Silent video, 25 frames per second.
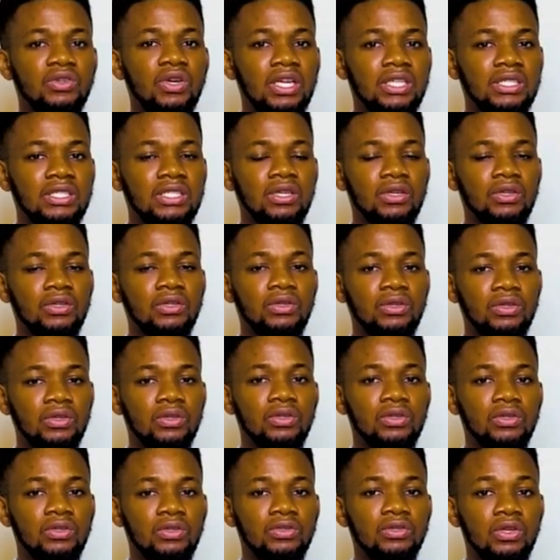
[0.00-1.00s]
know, I tell you,
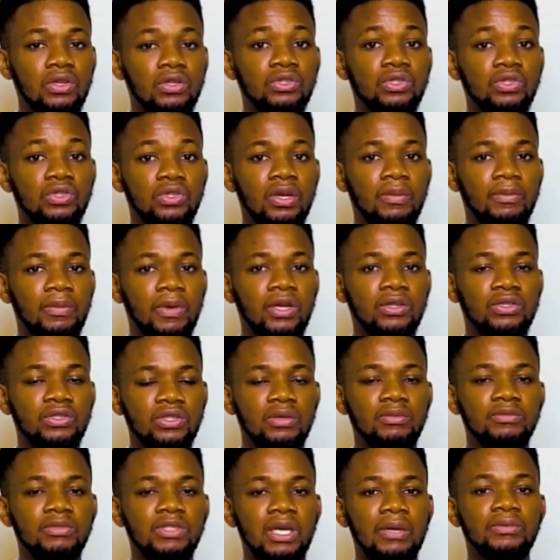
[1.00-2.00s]
talk to you about
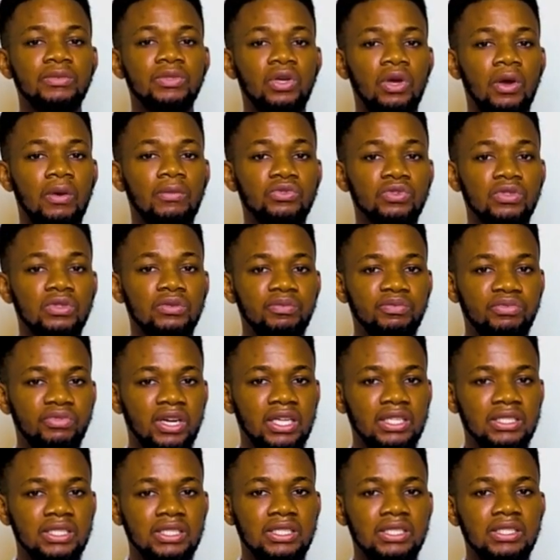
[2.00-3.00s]
sometimes comes with
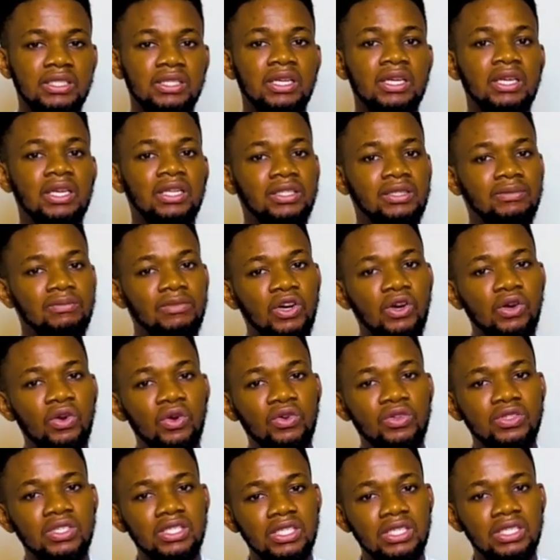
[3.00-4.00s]
practice. The more
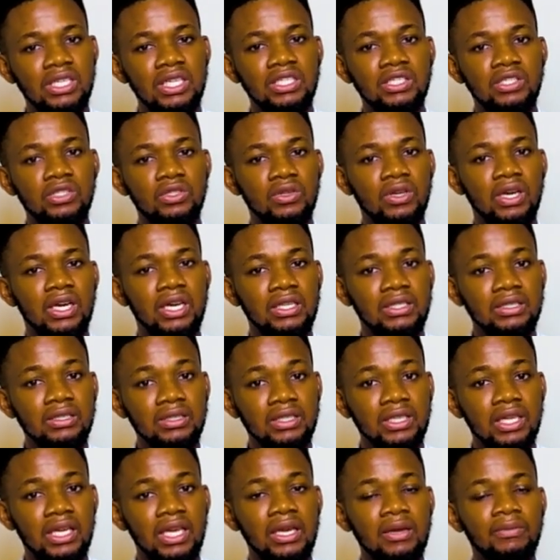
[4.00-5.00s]
consistent you are in the
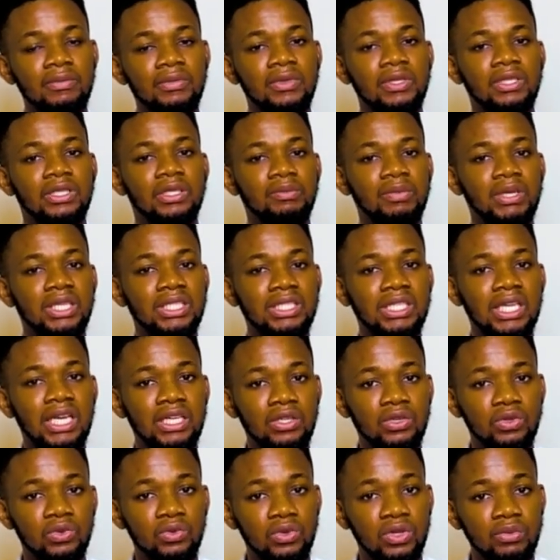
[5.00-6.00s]
game, the
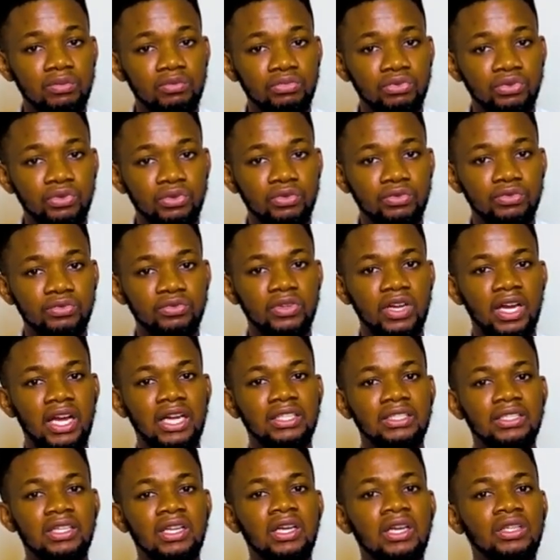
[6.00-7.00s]
better you will improve,
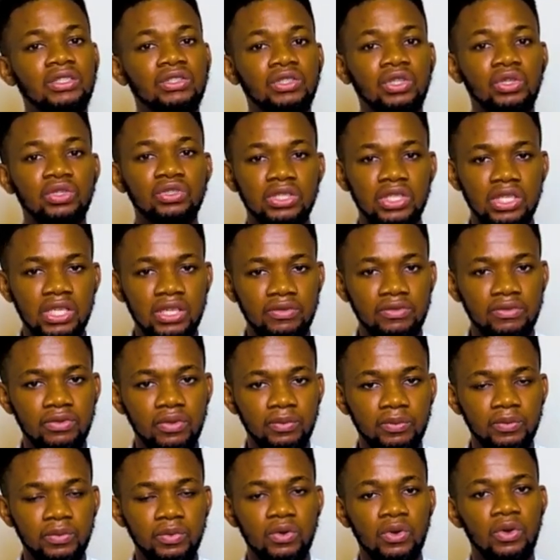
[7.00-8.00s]
and don't give
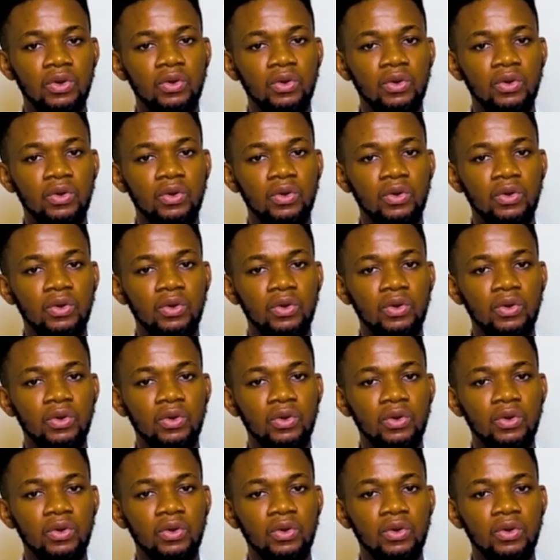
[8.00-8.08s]
up.